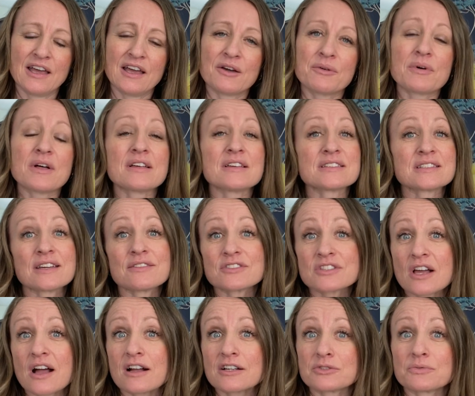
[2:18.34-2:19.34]
Well, as I've
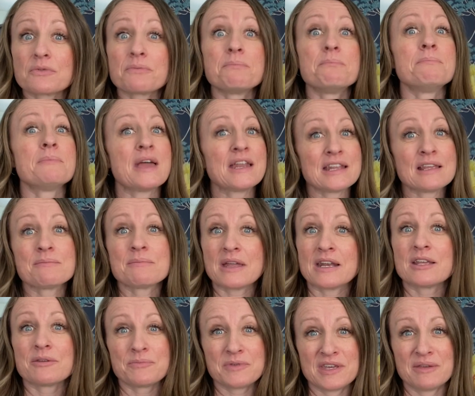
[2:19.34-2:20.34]
talked with many,
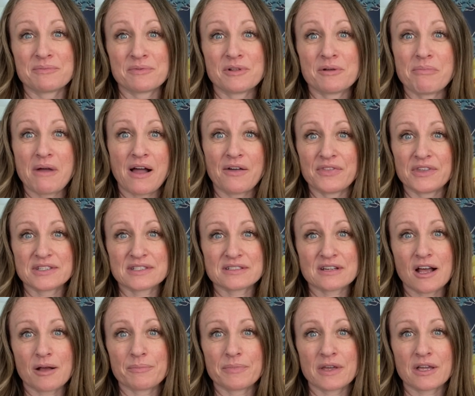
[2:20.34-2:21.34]
many people about this
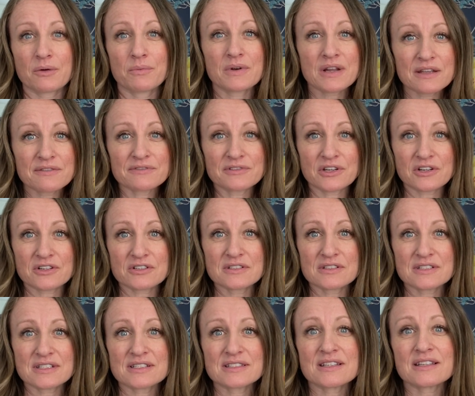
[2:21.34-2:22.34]
topic, what I've learned
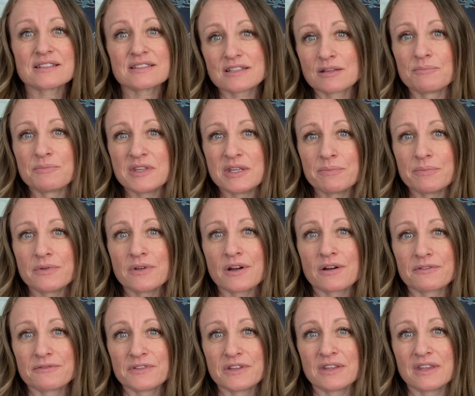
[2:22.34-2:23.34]
is that some people are
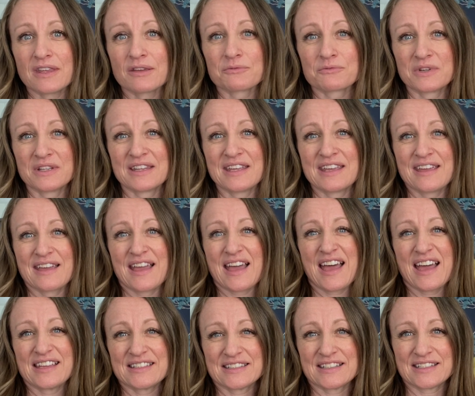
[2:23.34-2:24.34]
feeling really
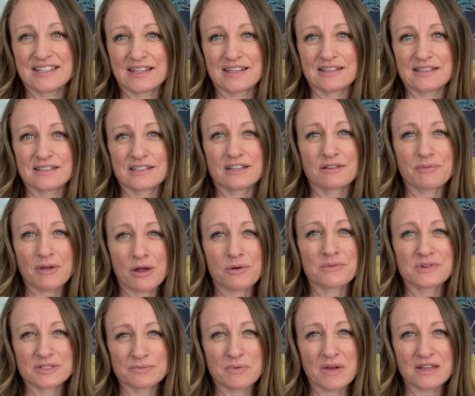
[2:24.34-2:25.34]
hesitant about
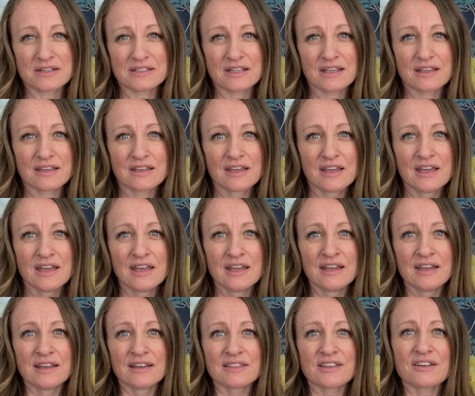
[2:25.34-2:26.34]
responding.
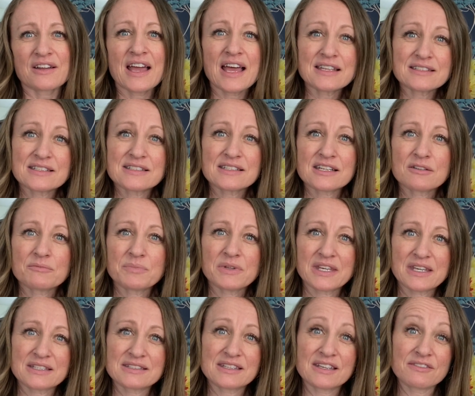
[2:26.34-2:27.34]
They're hesitant
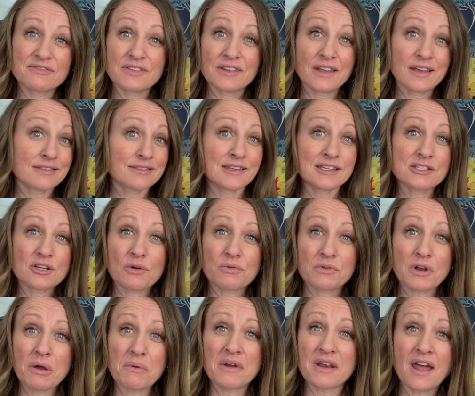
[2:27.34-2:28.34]
because they feel like they don't
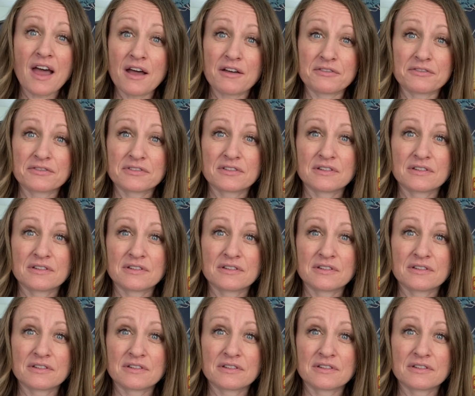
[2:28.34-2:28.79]
know enough.